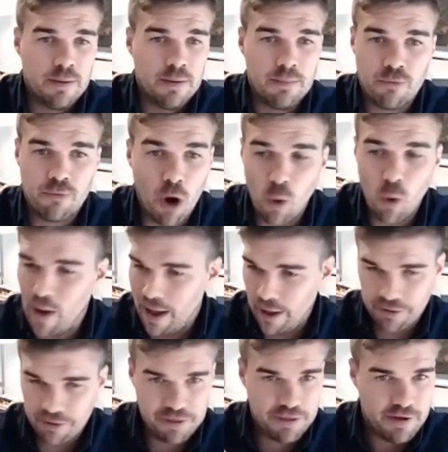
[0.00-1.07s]
grow
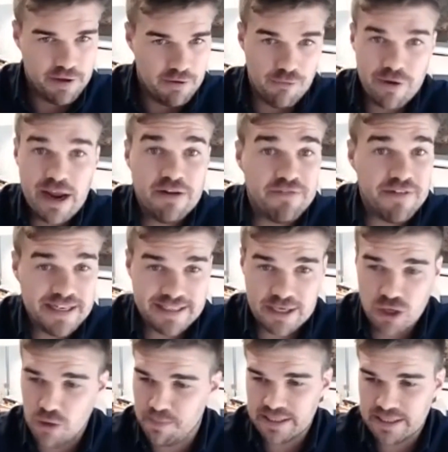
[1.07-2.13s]
wealth, reinvest in
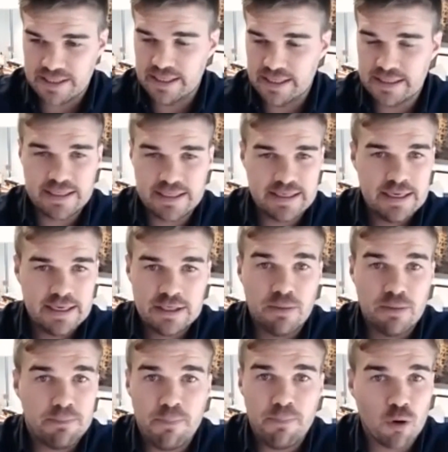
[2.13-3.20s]
your business,
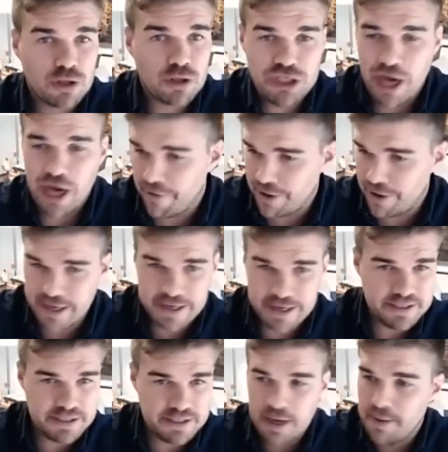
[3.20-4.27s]
support
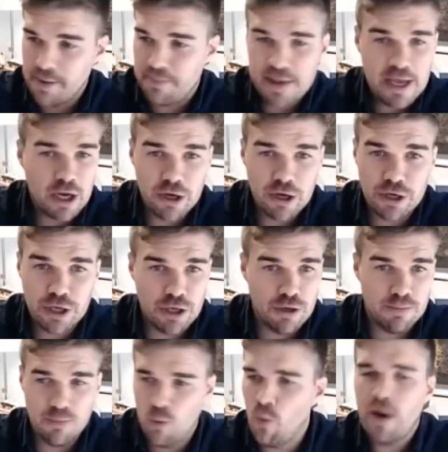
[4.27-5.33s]
charities, be a good human,